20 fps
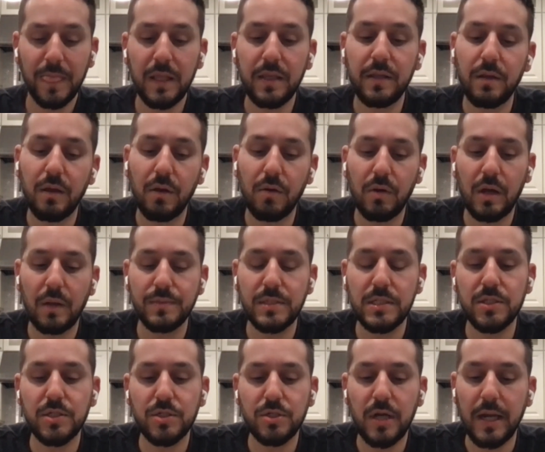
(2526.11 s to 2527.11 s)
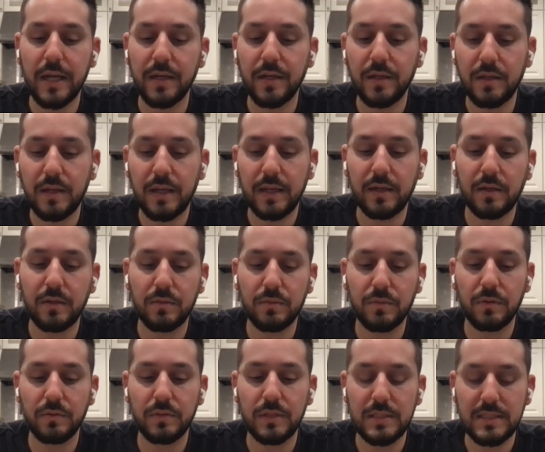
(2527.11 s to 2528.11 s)
you know, I'm just trying to kind of
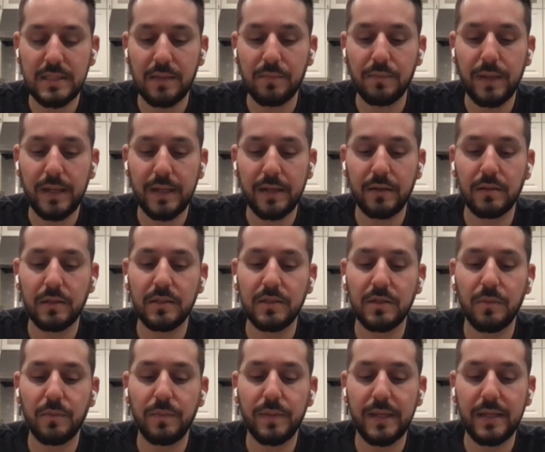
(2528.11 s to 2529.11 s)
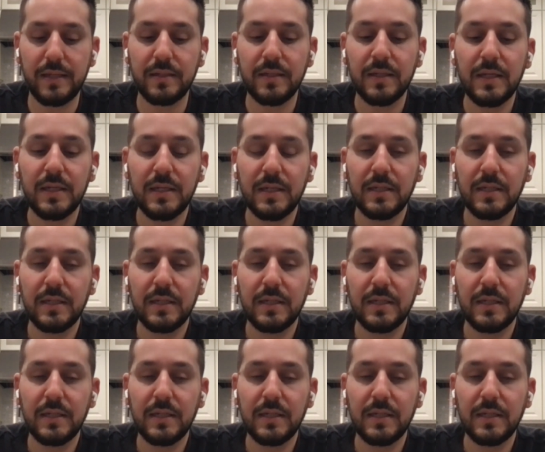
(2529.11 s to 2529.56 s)
grow this empire a little bit,